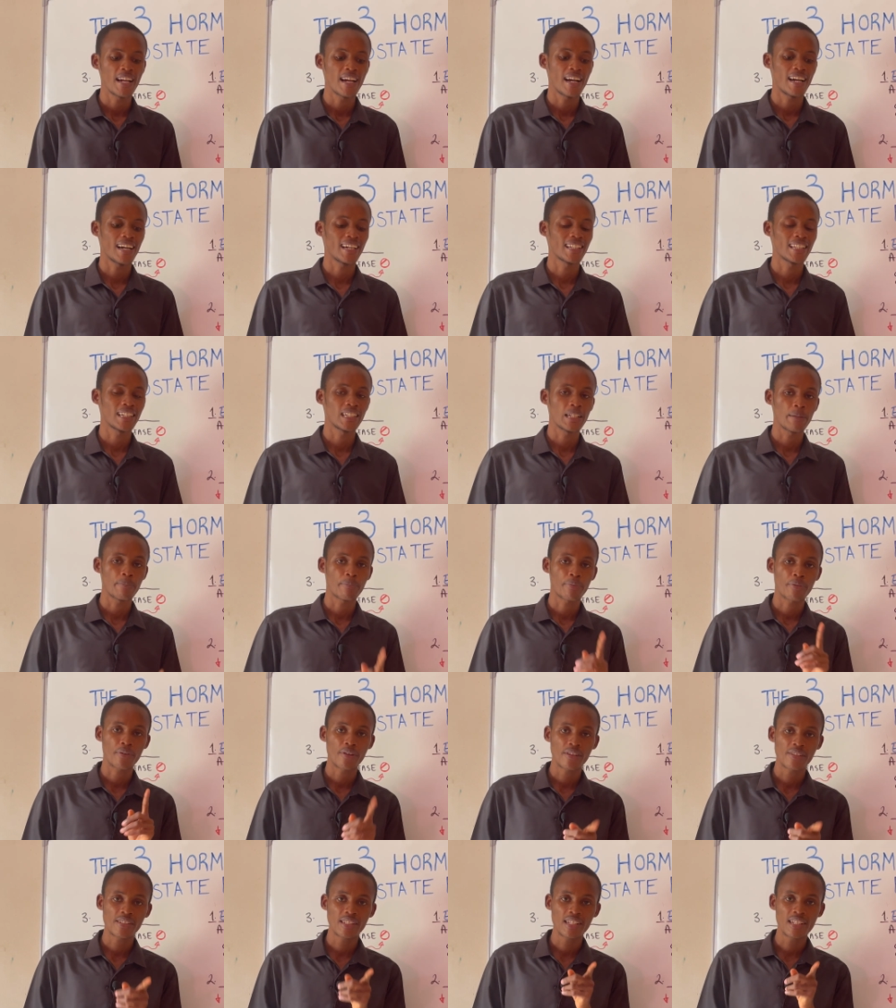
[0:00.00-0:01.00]
And then the
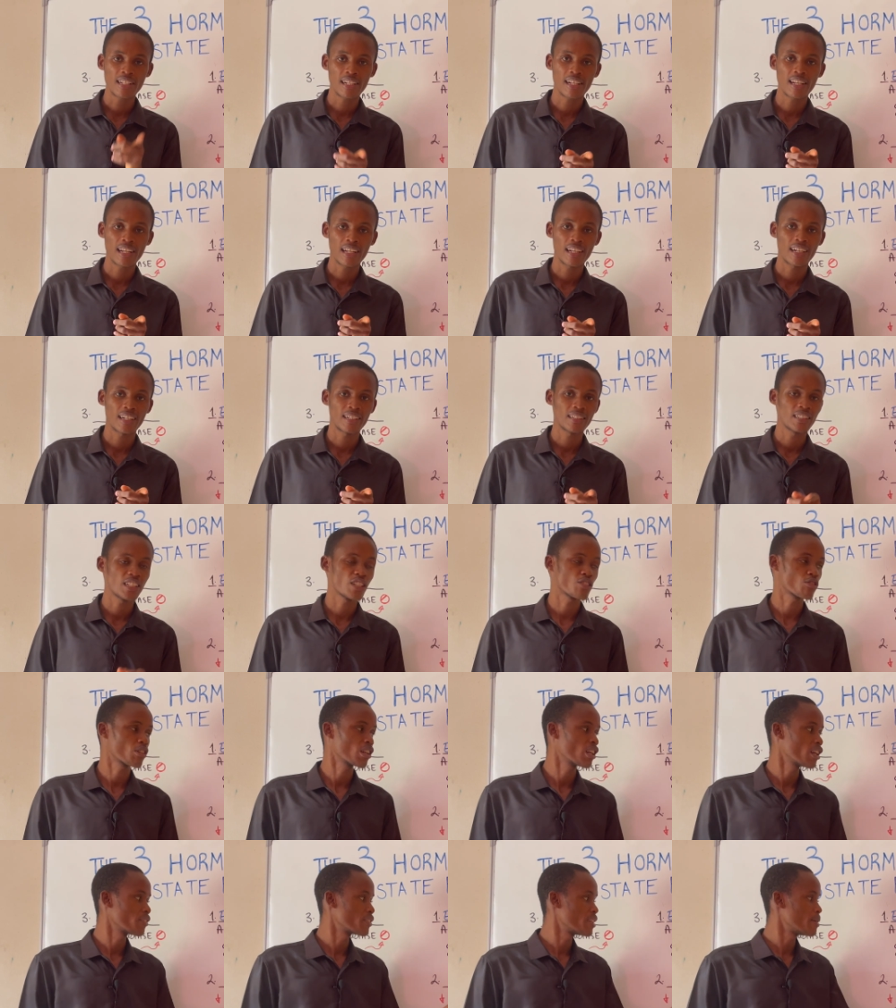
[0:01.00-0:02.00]
prostate gland is
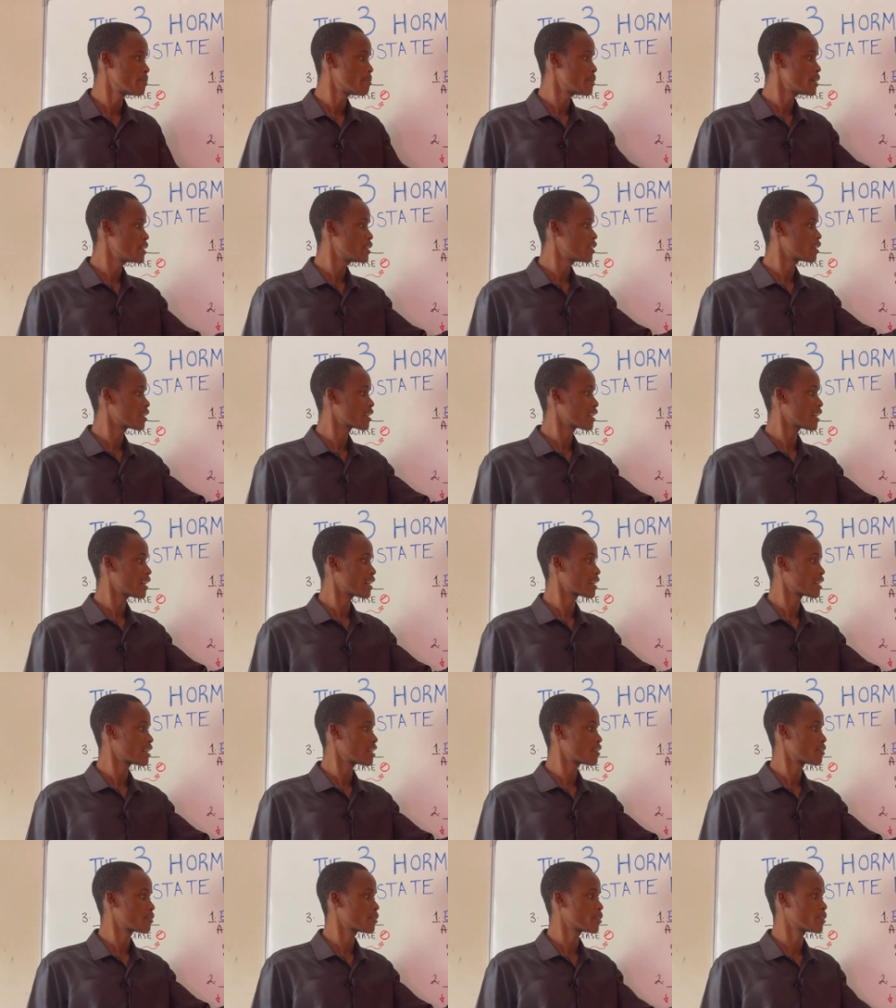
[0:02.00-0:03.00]
one of the major
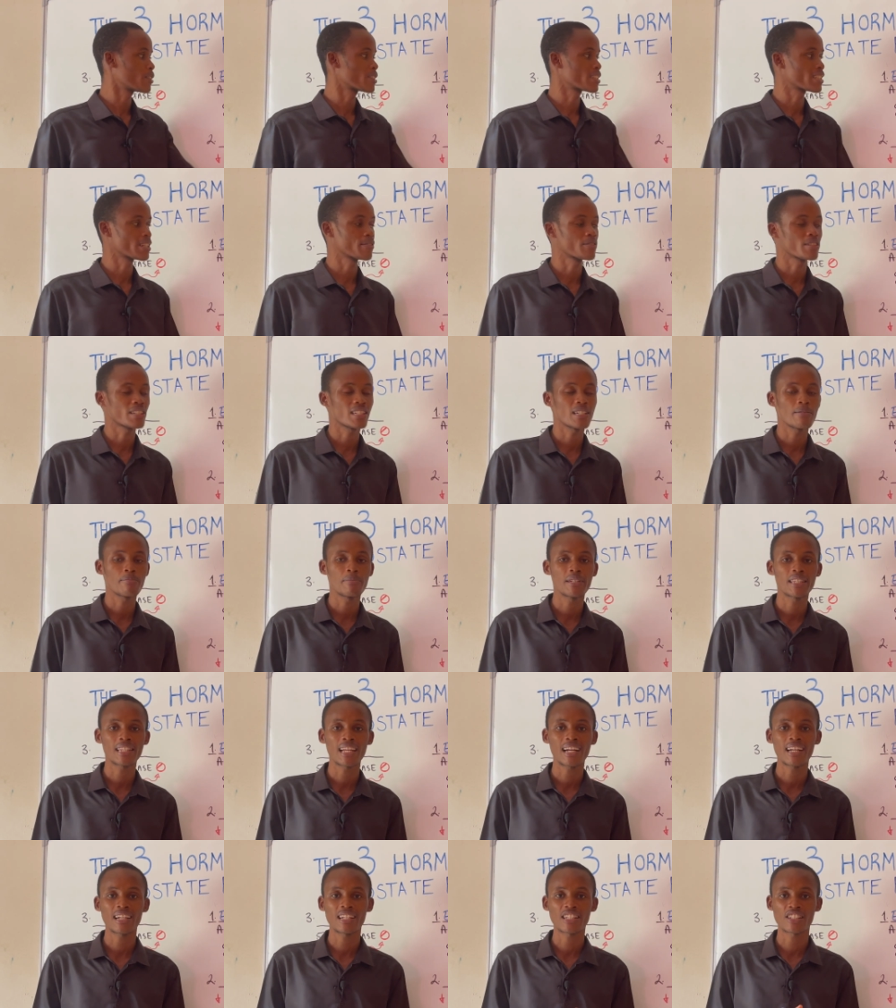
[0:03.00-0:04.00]
targets for seventeen
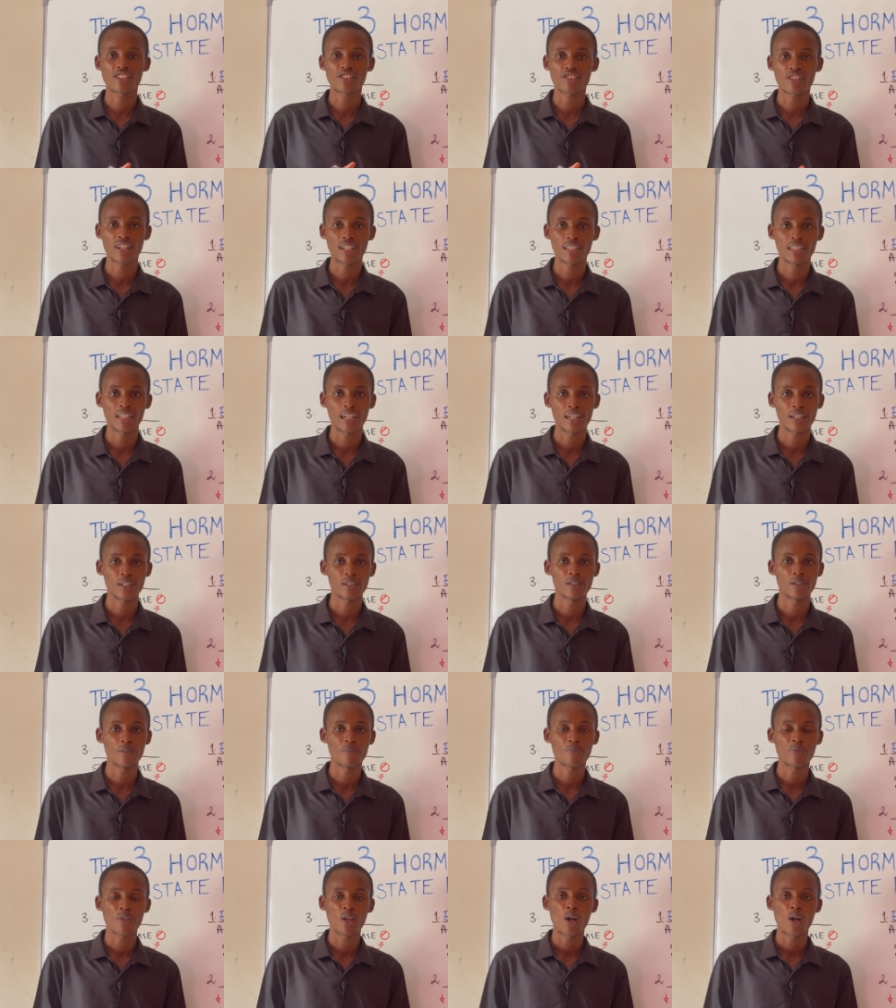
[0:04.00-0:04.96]
beta estradiol.